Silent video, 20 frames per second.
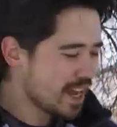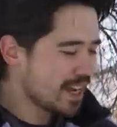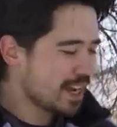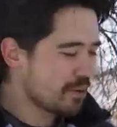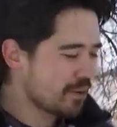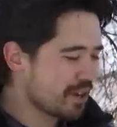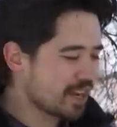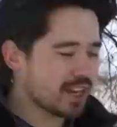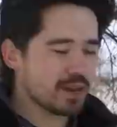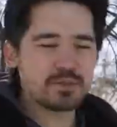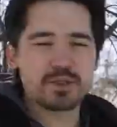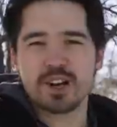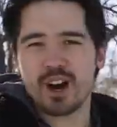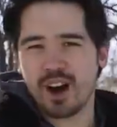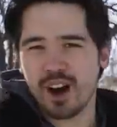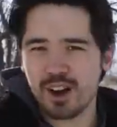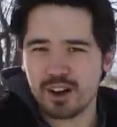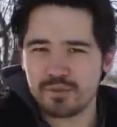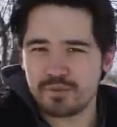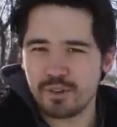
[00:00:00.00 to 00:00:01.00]
Now, when it comes to
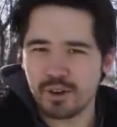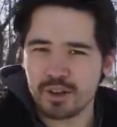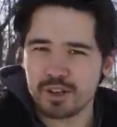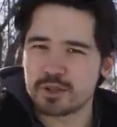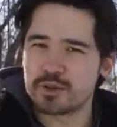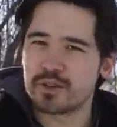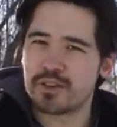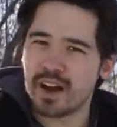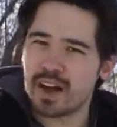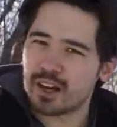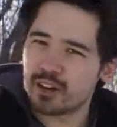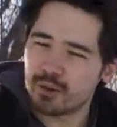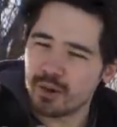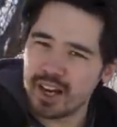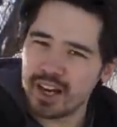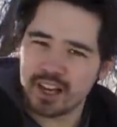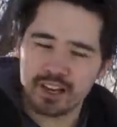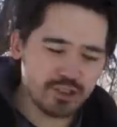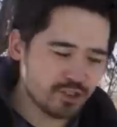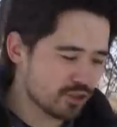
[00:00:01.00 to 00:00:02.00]
autofocus, we've got
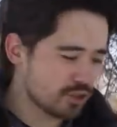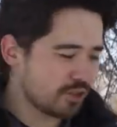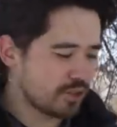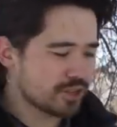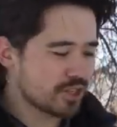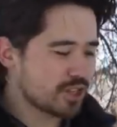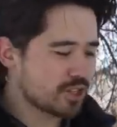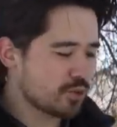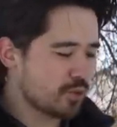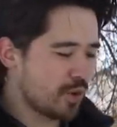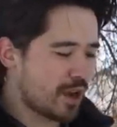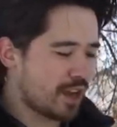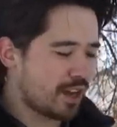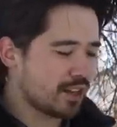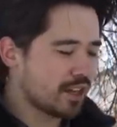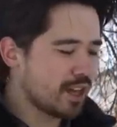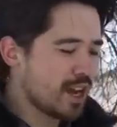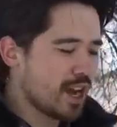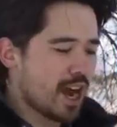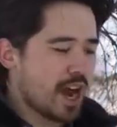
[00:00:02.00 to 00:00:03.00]
great controls as
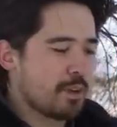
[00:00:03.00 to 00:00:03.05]
well.